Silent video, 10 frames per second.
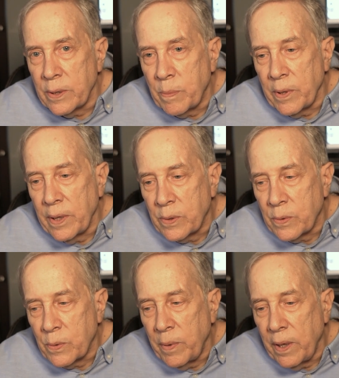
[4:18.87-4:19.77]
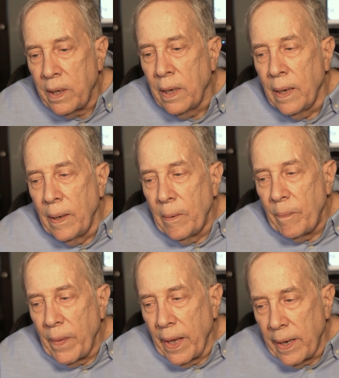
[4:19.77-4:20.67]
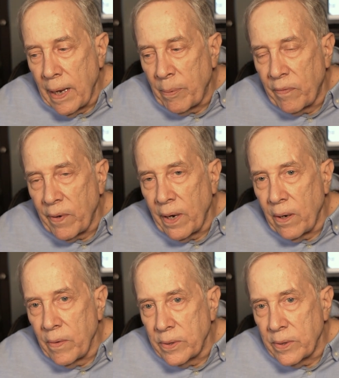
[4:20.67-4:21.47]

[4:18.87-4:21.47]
But this would be any amplifier